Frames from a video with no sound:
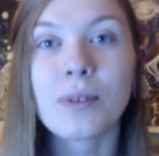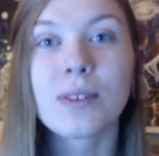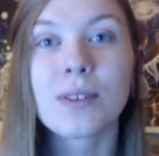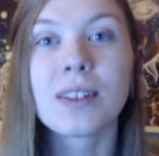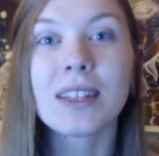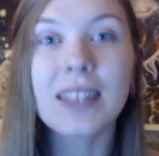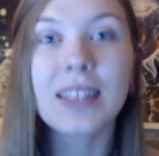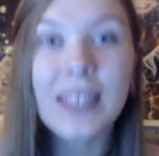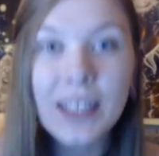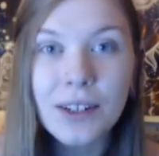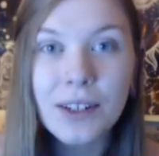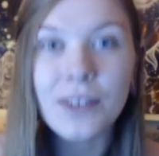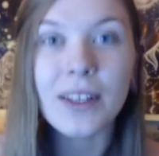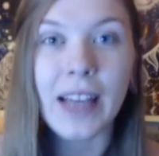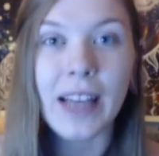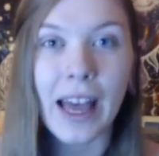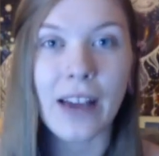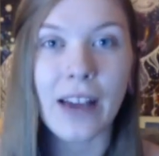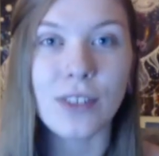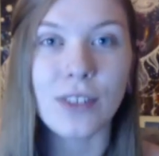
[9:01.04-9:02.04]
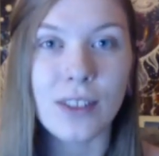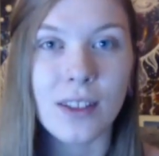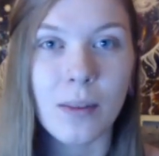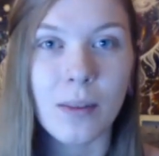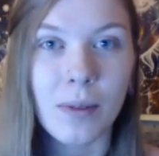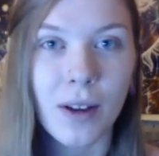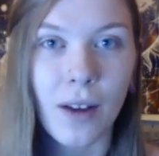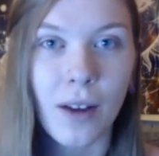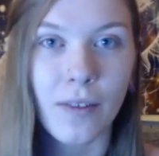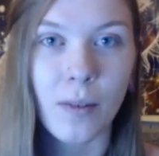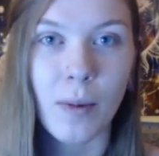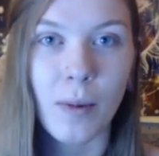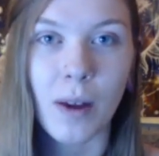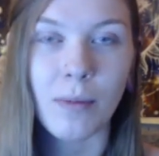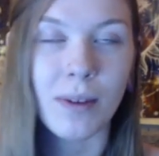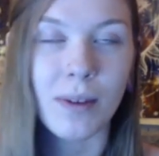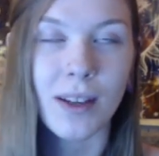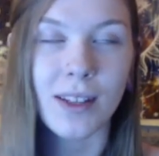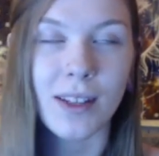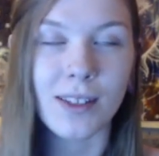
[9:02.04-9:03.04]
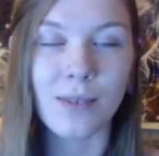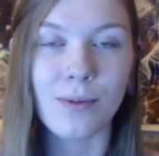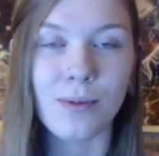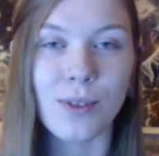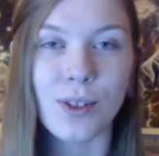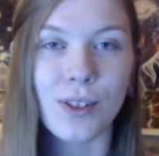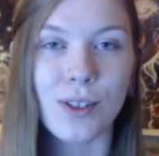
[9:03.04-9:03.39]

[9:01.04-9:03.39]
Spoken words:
literally actually slipping off the bed because it was